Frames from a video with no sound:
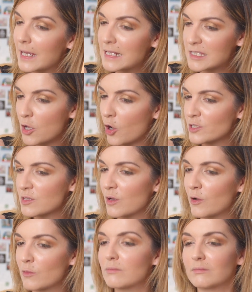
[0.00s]
It's
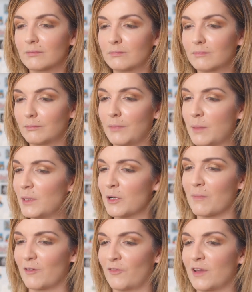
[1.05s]
also maybe
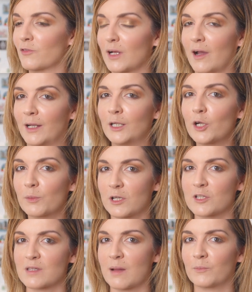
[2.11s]
not my favorite eye look
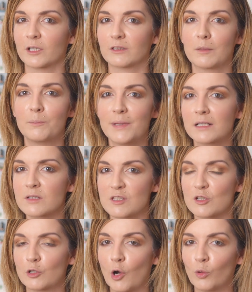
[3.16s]
because I'm not the biggest
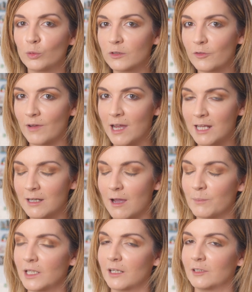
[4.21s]
gold fan. I
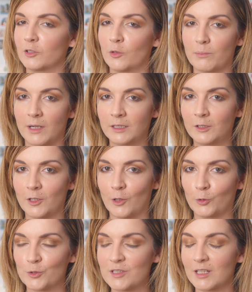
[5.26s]
mean, I don't mind
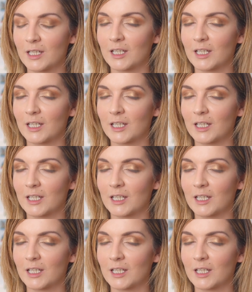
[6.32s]
gold.